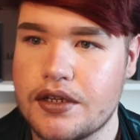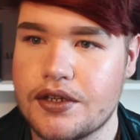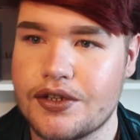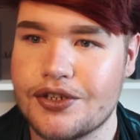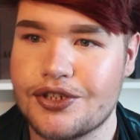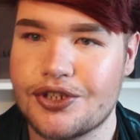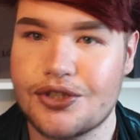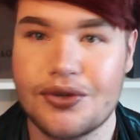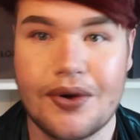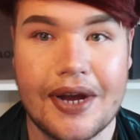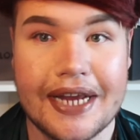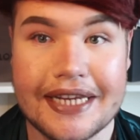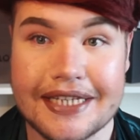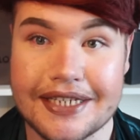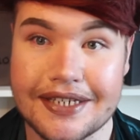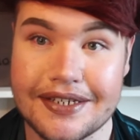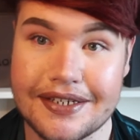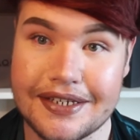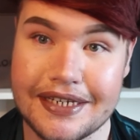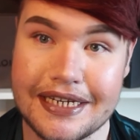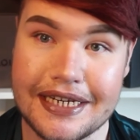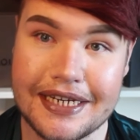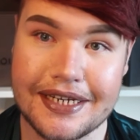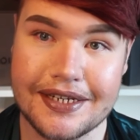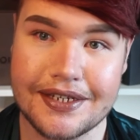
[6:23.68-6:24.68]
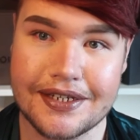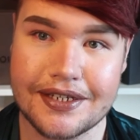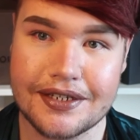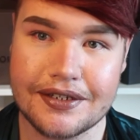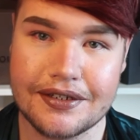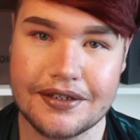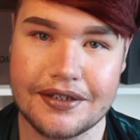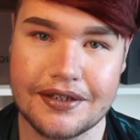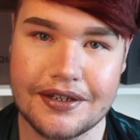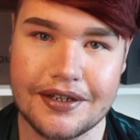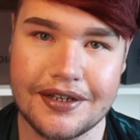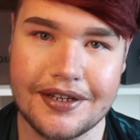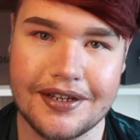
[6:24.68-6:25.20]
So I didn't need
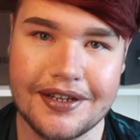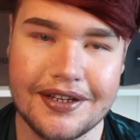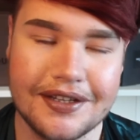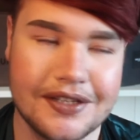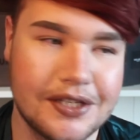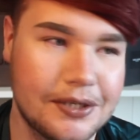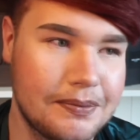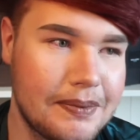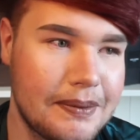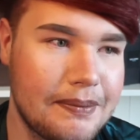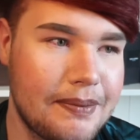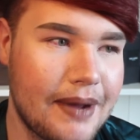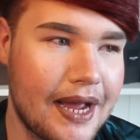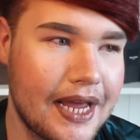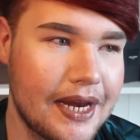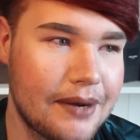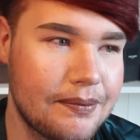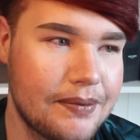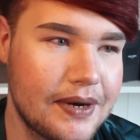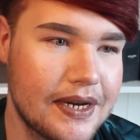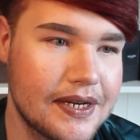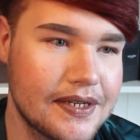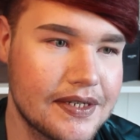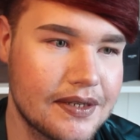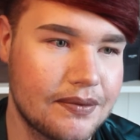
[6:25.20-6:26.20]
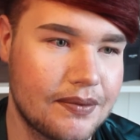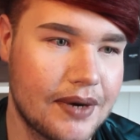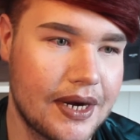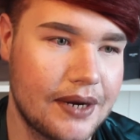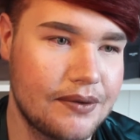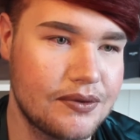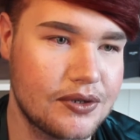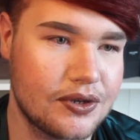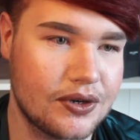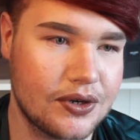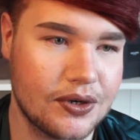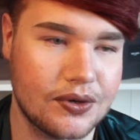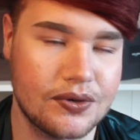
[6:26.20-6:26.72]
to be buying a bracelet when I
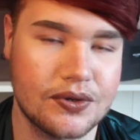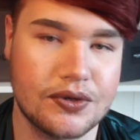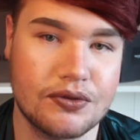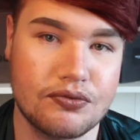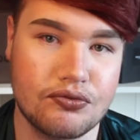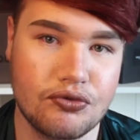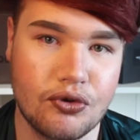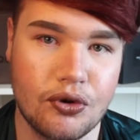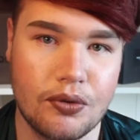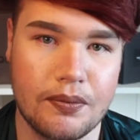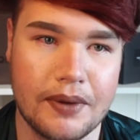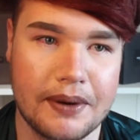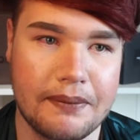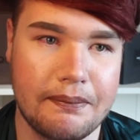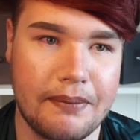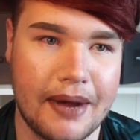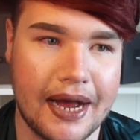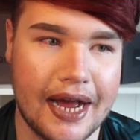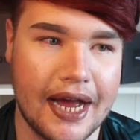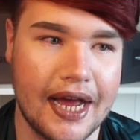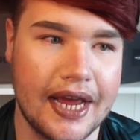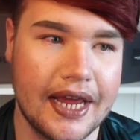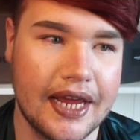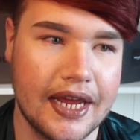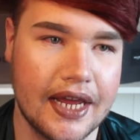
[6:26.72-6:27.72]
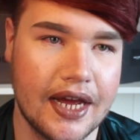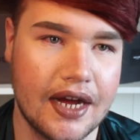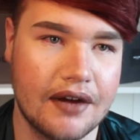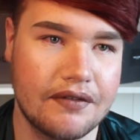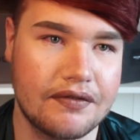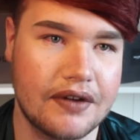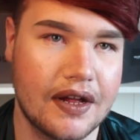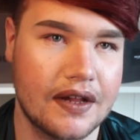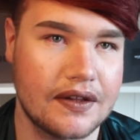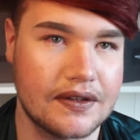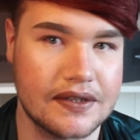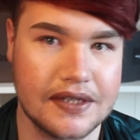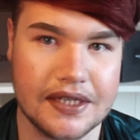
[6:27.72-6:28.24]
was going to go to Rome and buy a
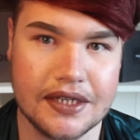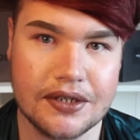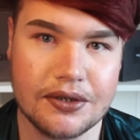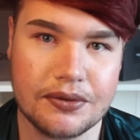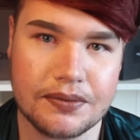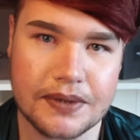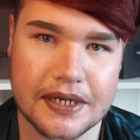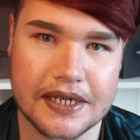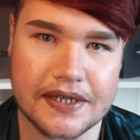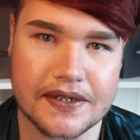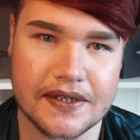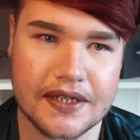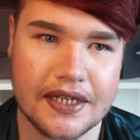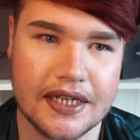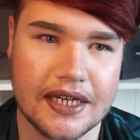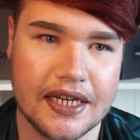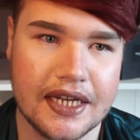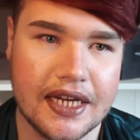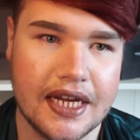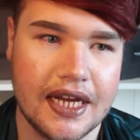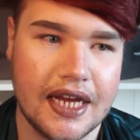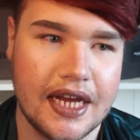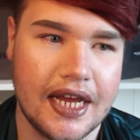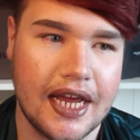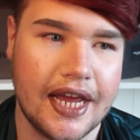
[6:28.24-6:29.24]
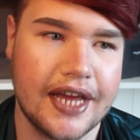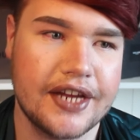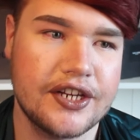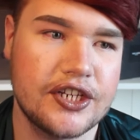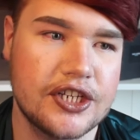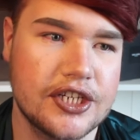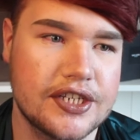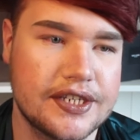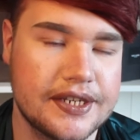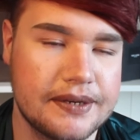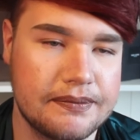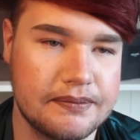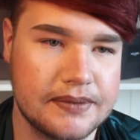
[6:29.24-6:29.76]
Valentino bracelet. It
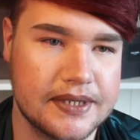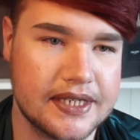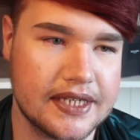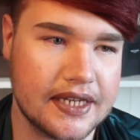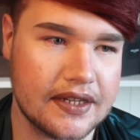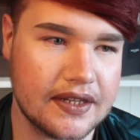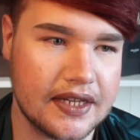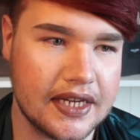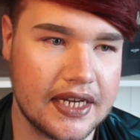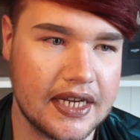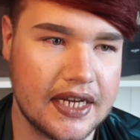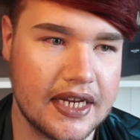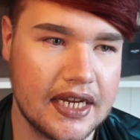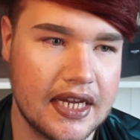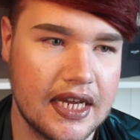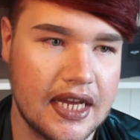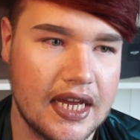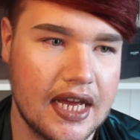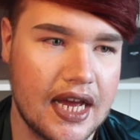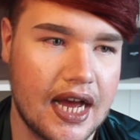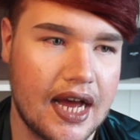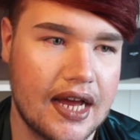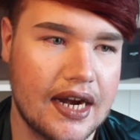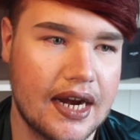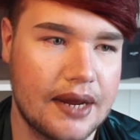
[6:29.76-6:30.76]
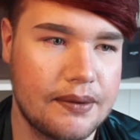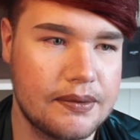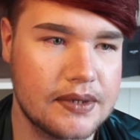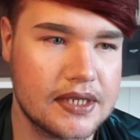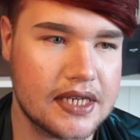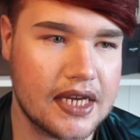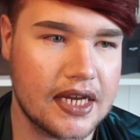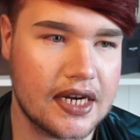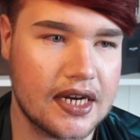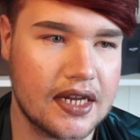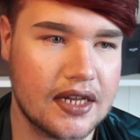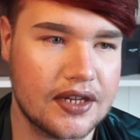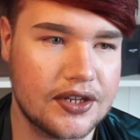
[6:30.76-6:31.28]
just seemed silly and I was
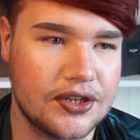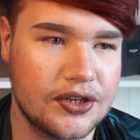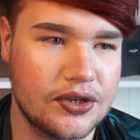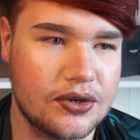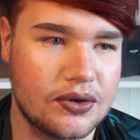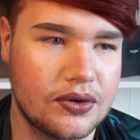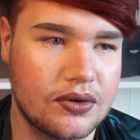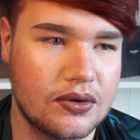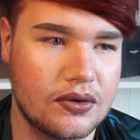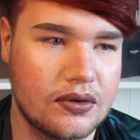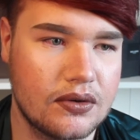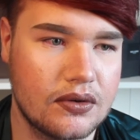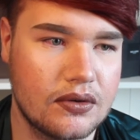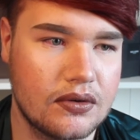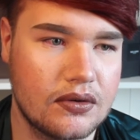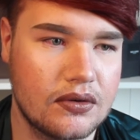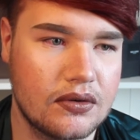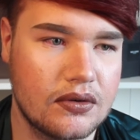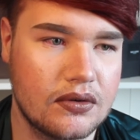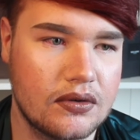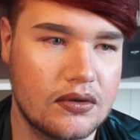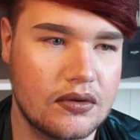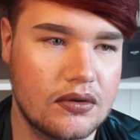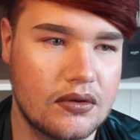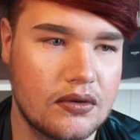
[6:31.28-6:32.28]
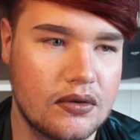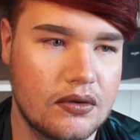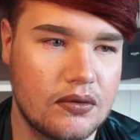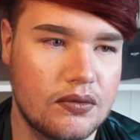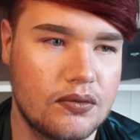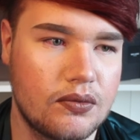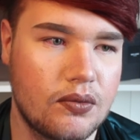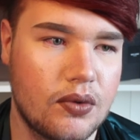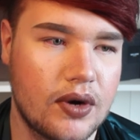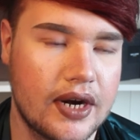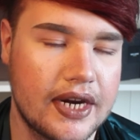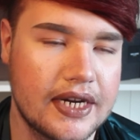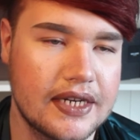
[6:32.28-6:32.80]
kind of, you know,
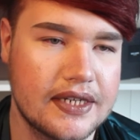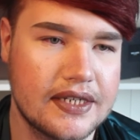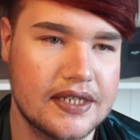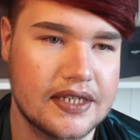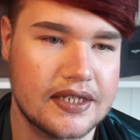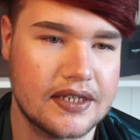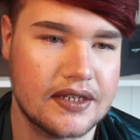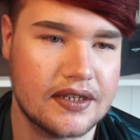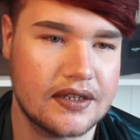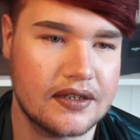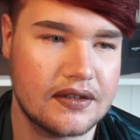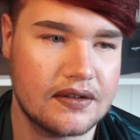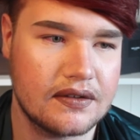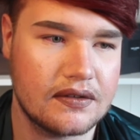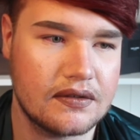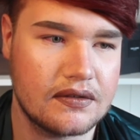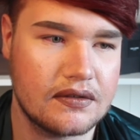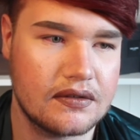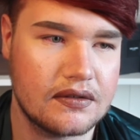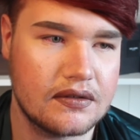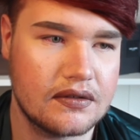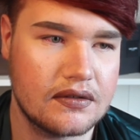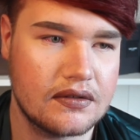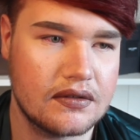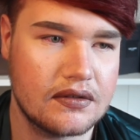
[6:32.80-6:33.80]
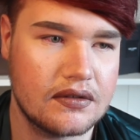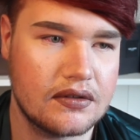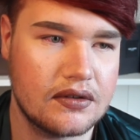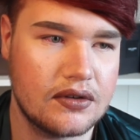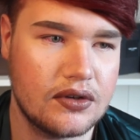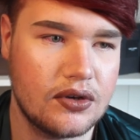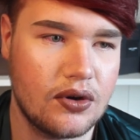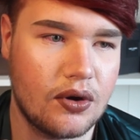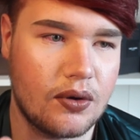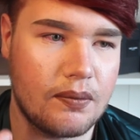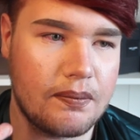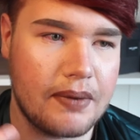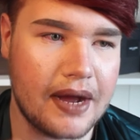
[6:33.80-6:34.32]
wanting to
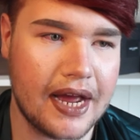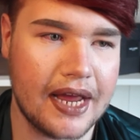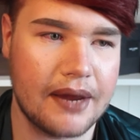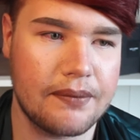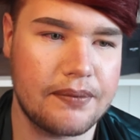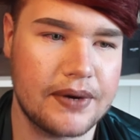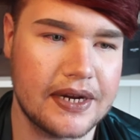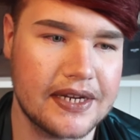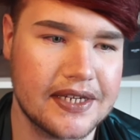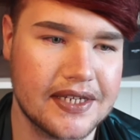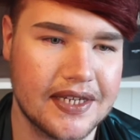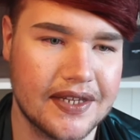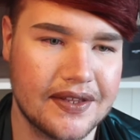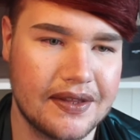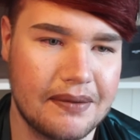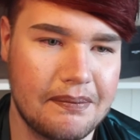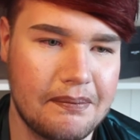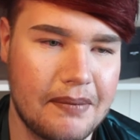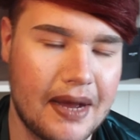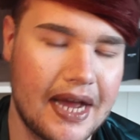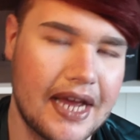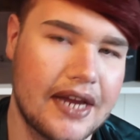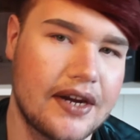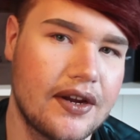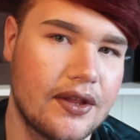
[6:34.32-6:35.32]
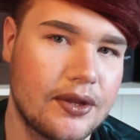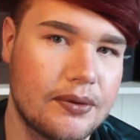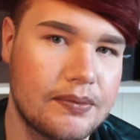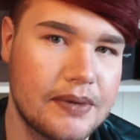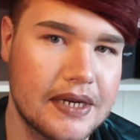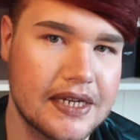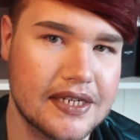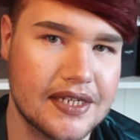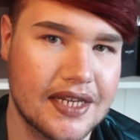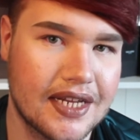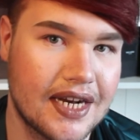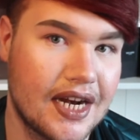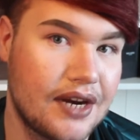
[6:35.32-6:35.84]
not buy a bracelet than buy another
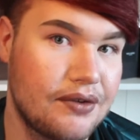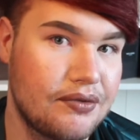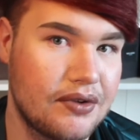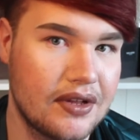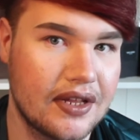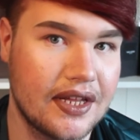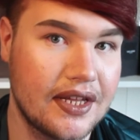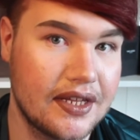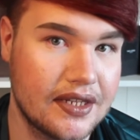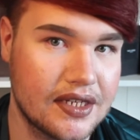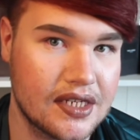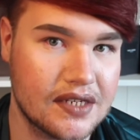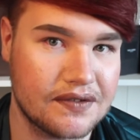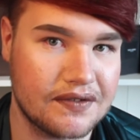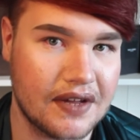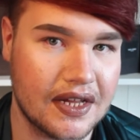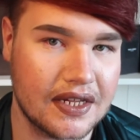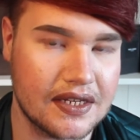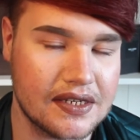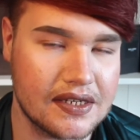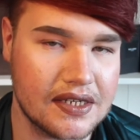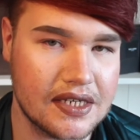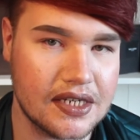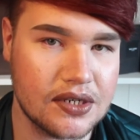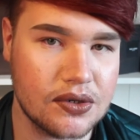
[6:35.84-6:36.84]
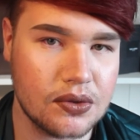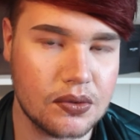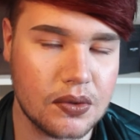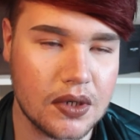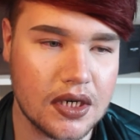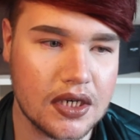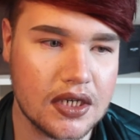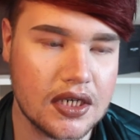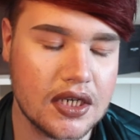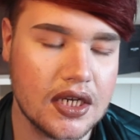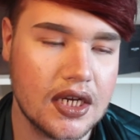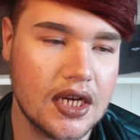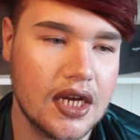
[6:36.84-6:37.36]
bracelet, and I really like this Valentino
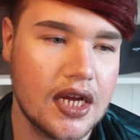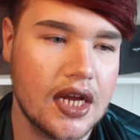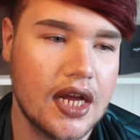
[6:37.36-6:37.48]
one.